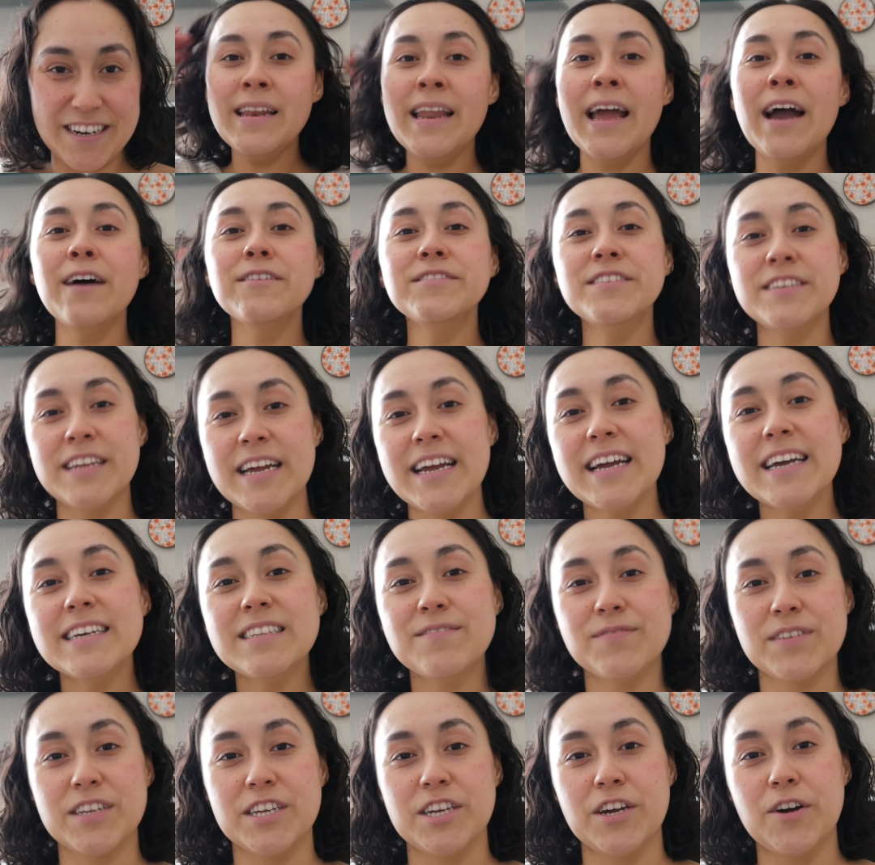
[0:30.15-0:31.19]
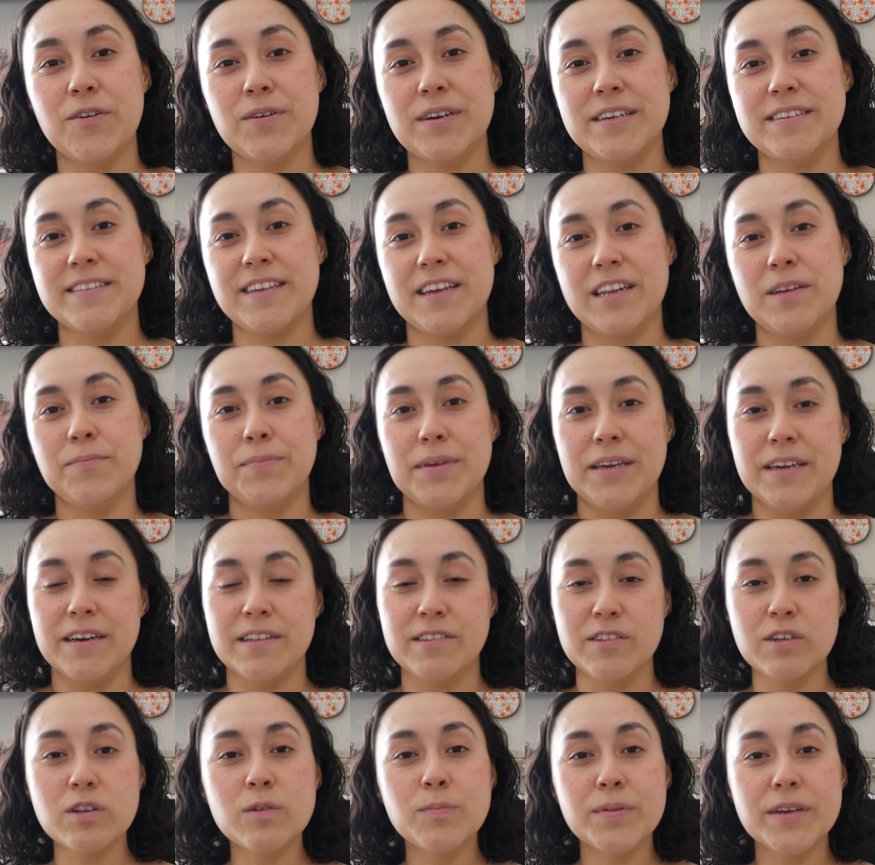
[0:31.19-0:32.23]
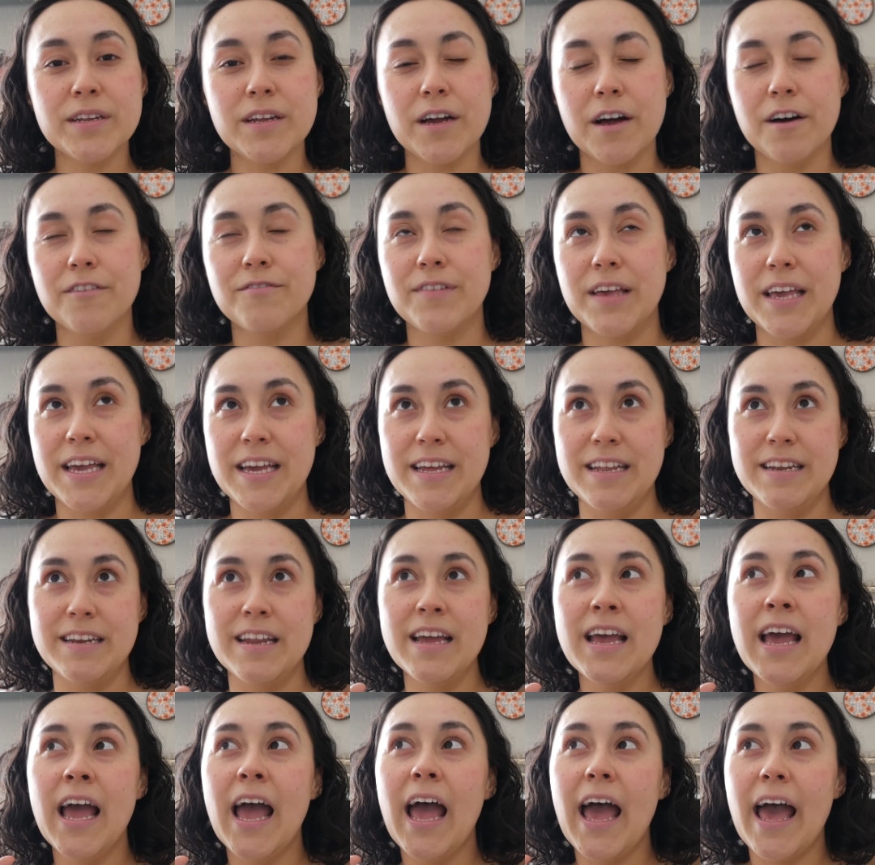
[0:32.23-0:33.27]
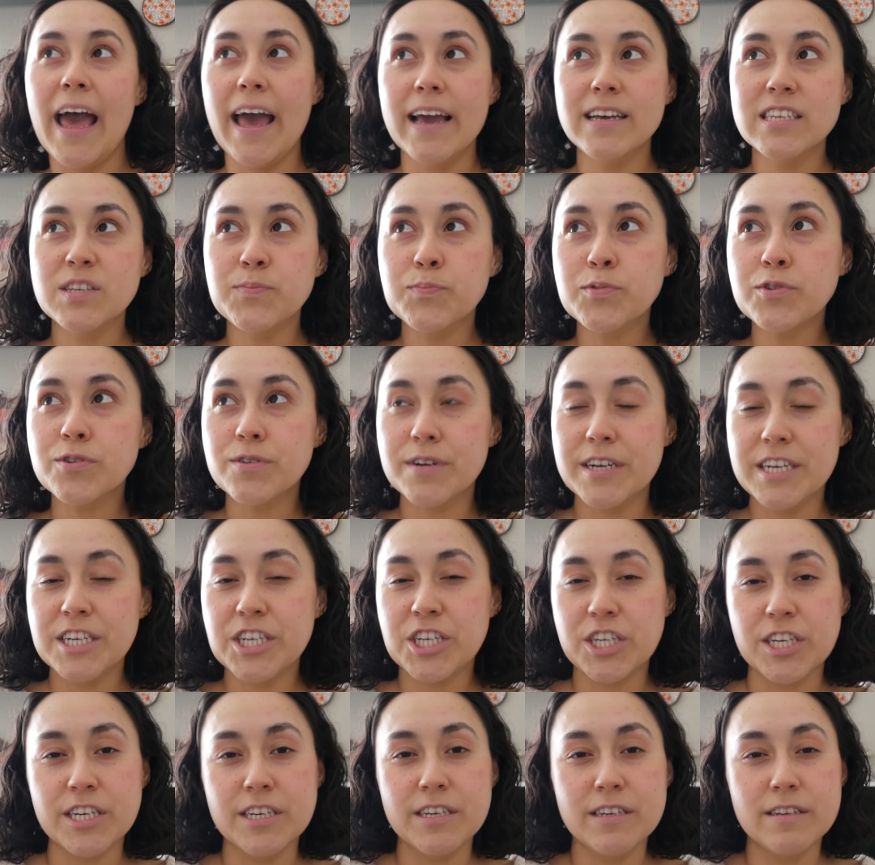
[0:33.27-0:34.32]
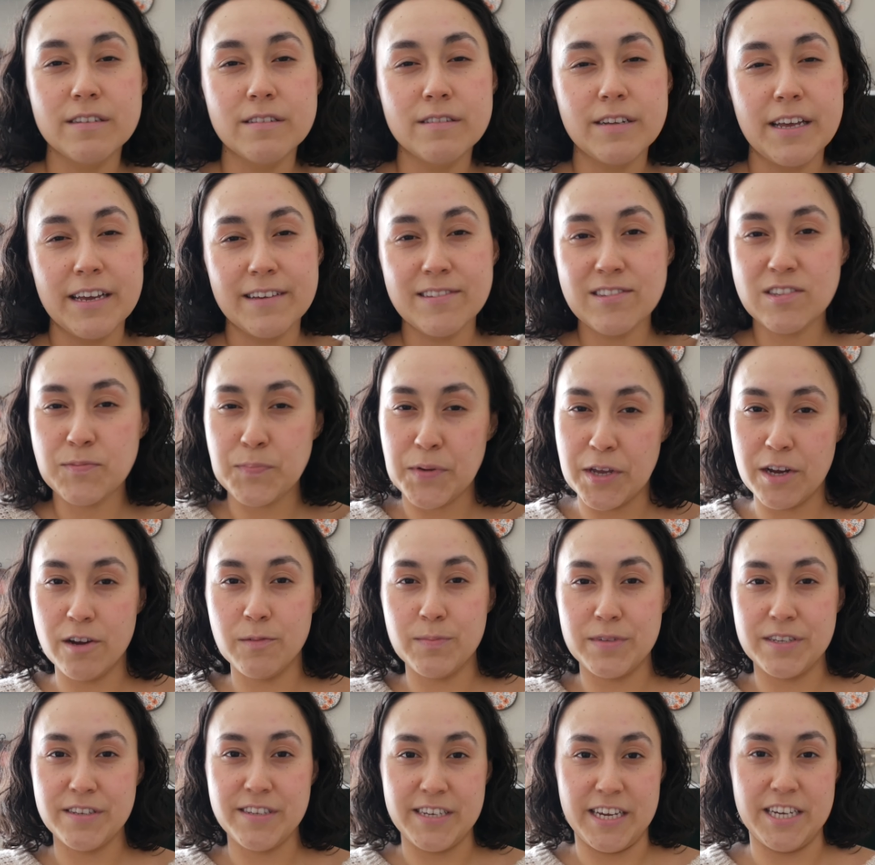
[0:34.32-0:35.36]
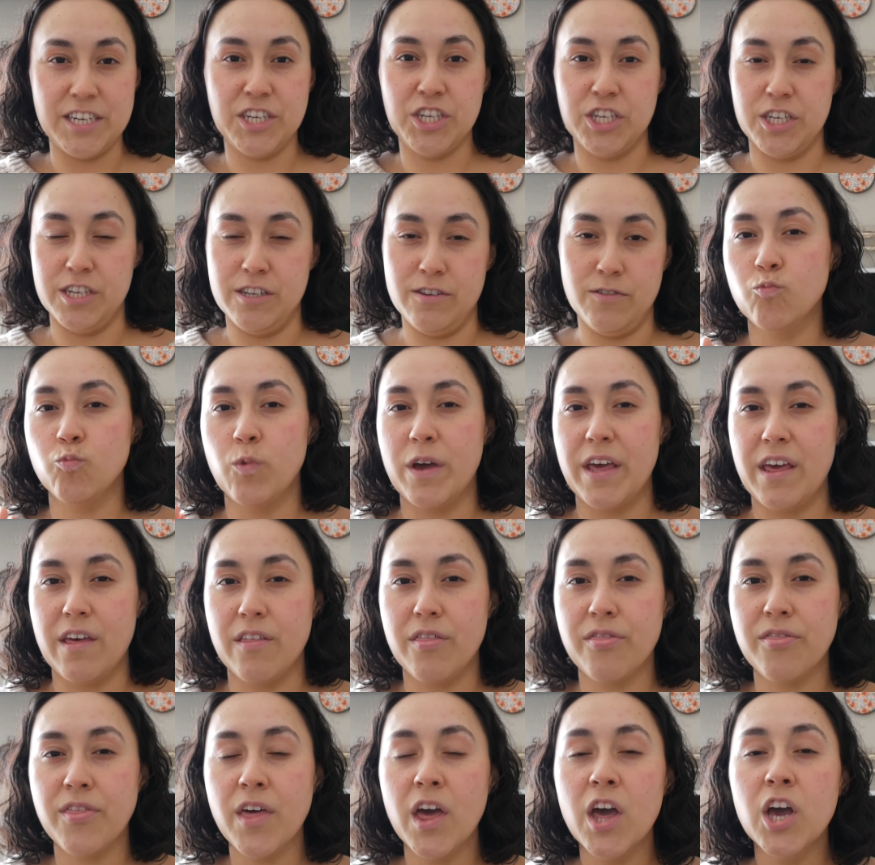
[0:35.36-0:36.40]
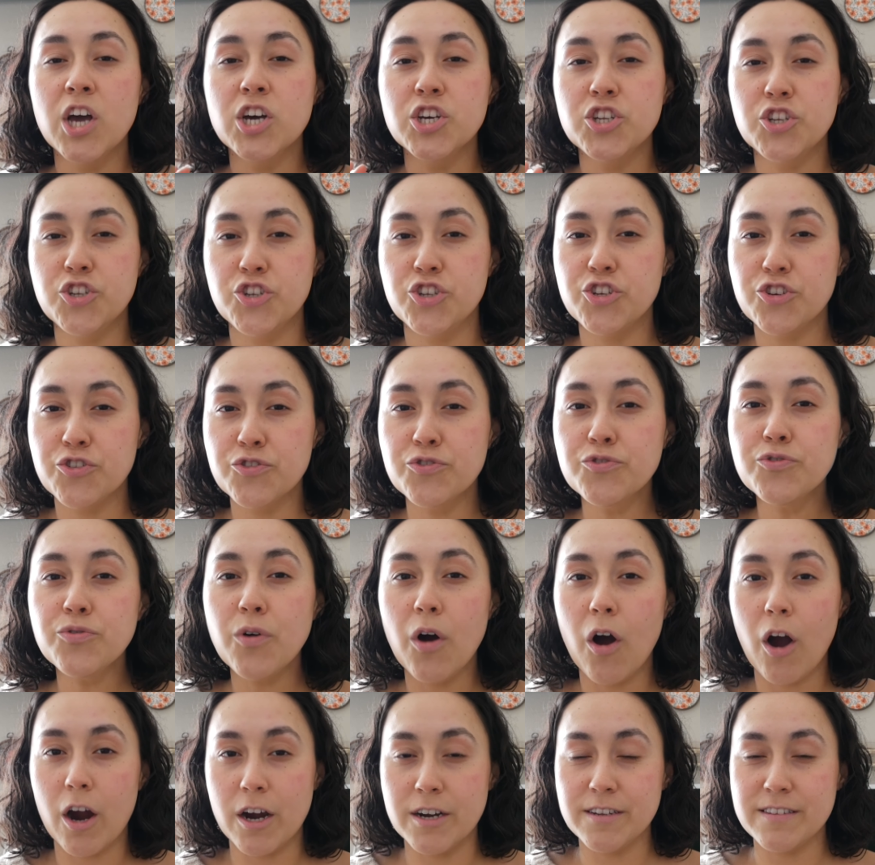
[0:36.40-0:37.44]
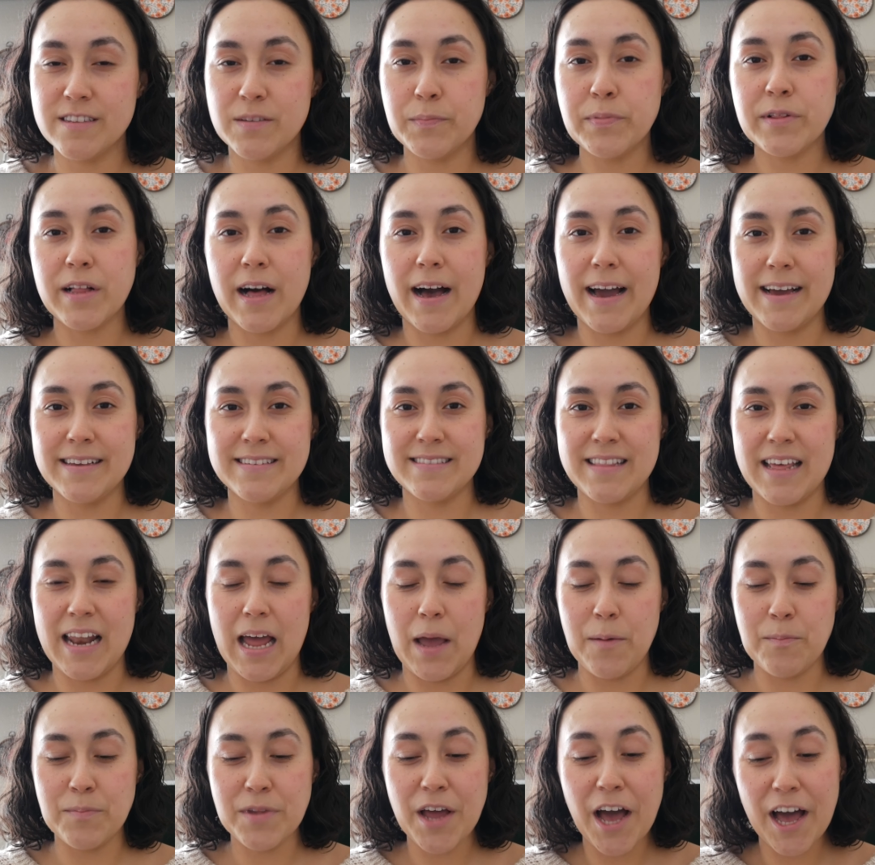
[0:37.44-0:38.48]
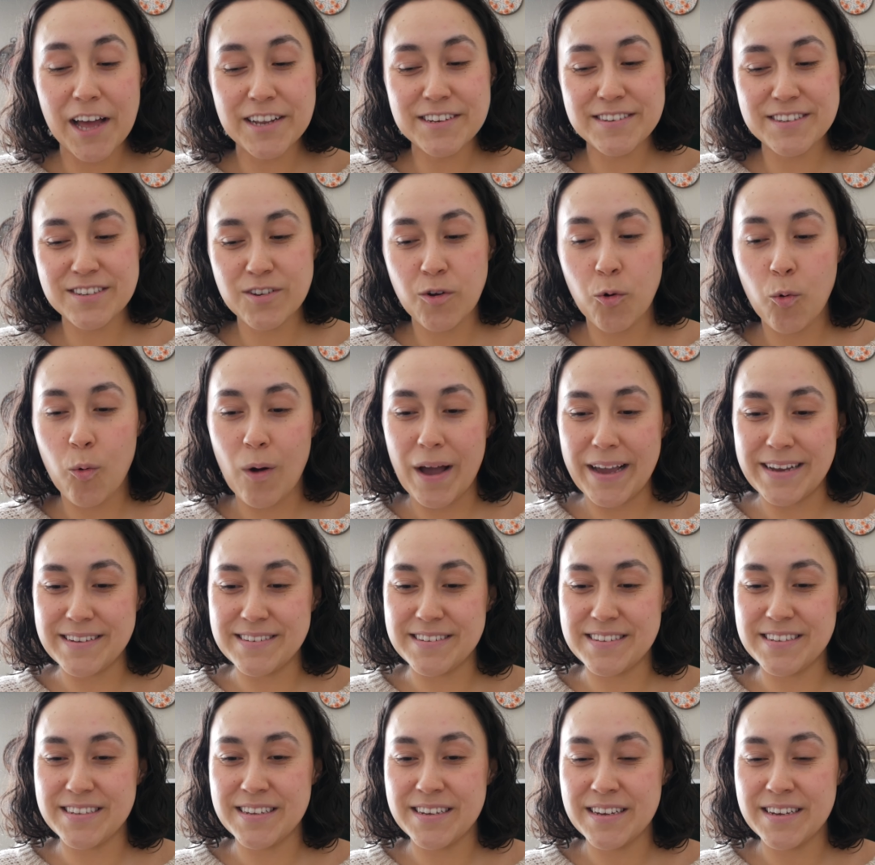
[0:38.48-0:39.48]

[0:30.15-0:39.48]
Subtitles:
Now today's video is going to be a little bit of an exploration, experimentation with two art supplies that I'm not quite